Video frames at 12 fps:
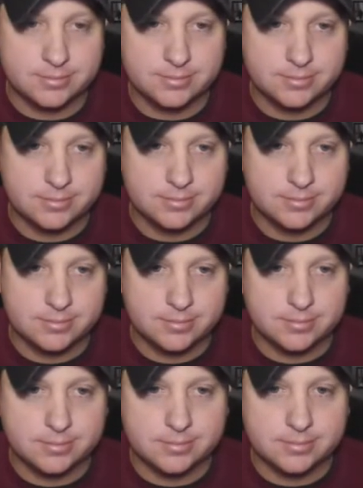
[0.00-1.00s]

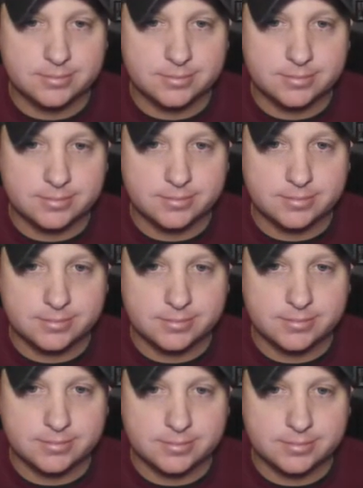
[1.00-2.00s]

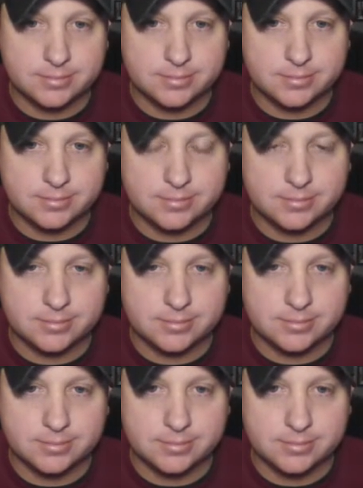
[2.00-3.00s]

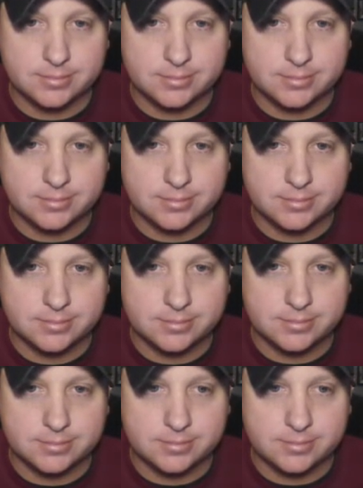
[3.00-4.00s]

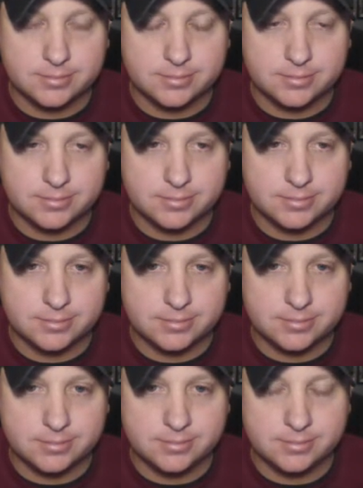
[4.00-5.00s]

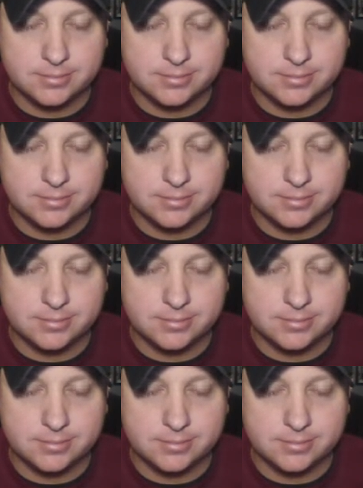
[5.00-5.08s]
(silent)